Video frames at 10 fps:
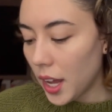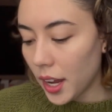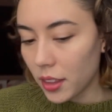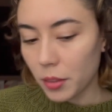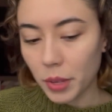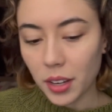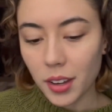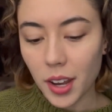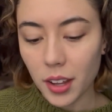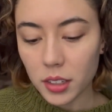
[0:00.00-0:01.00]
And then my
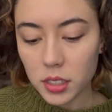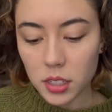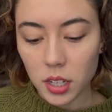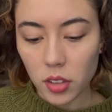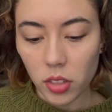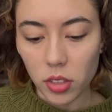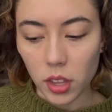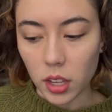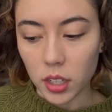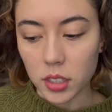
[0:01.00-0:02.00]
next
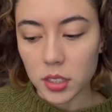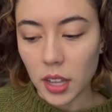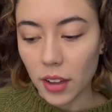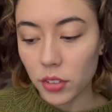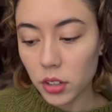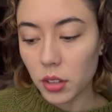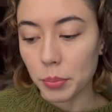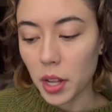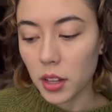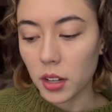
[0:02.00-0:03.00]
things, after the
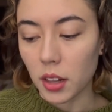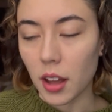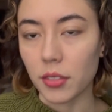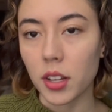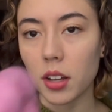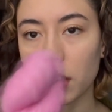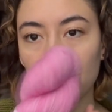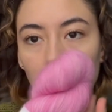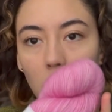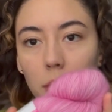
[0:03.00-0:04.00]
balaclava, I'm
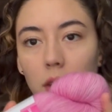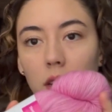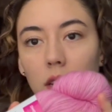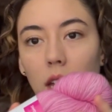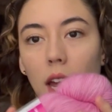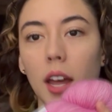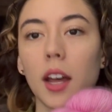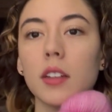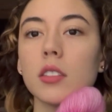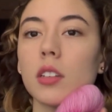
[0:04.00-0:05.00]
probably gonna
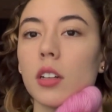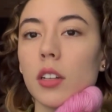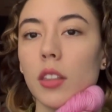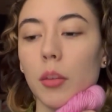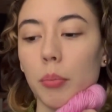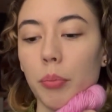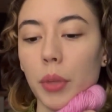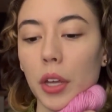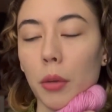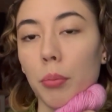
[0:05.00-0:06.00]
cast on the
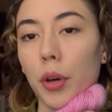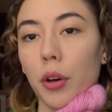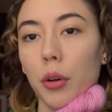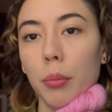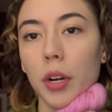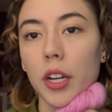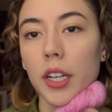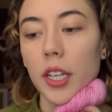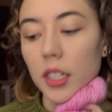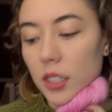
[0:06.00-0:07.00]
big bow
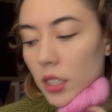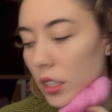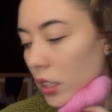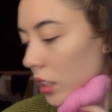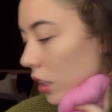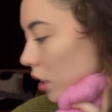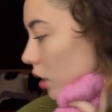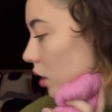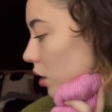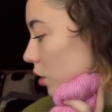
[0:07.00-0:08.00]
bonnet.
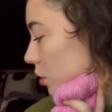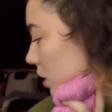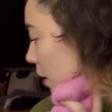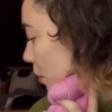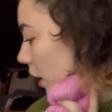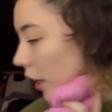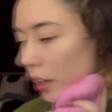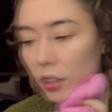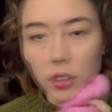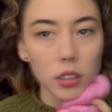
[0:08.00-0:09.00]
Who's that by?
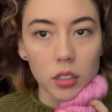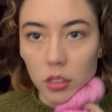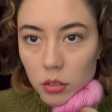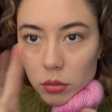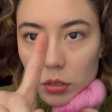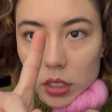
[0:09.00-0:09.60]
One